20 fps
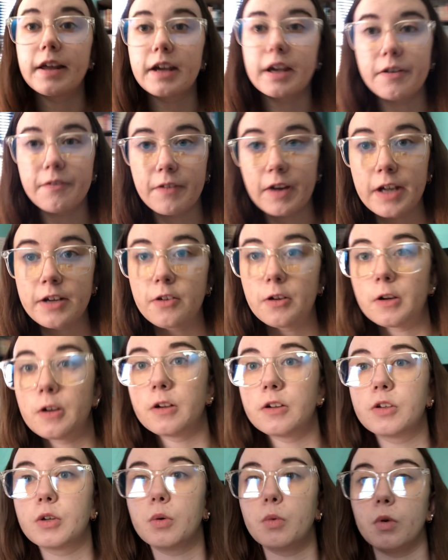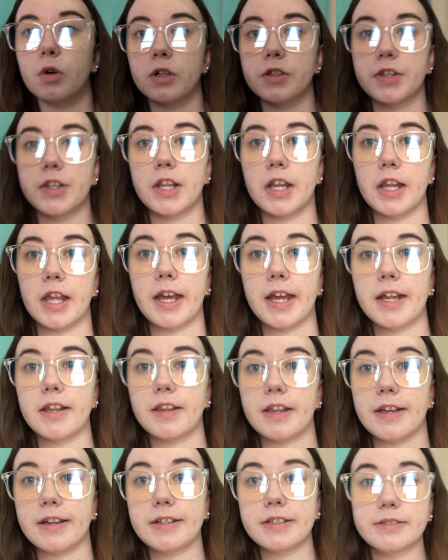Like, if I turn towards the light,
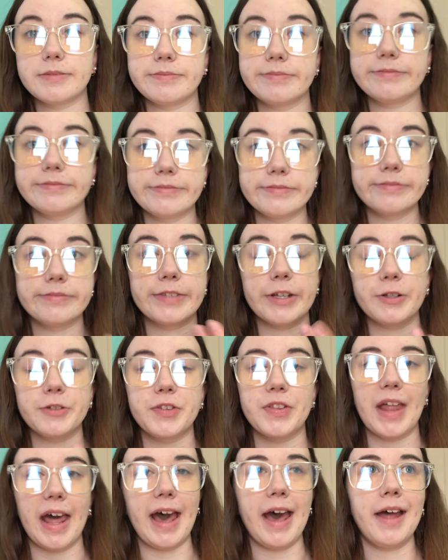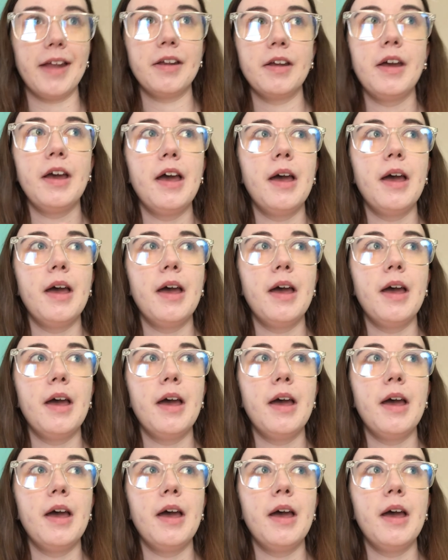like there's that.